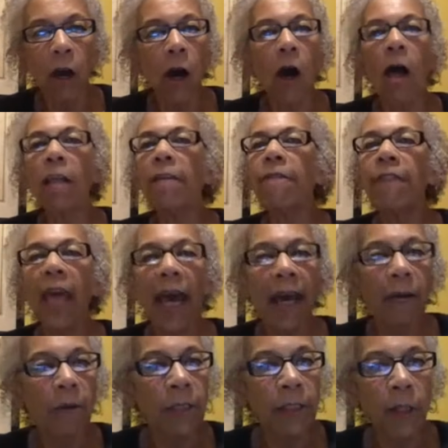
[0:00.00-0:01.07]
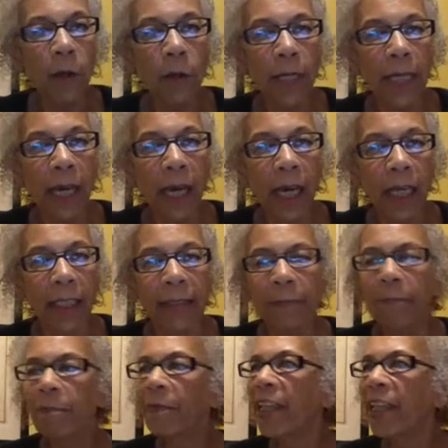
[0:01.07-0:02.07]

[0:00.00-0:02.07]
All of that was going on,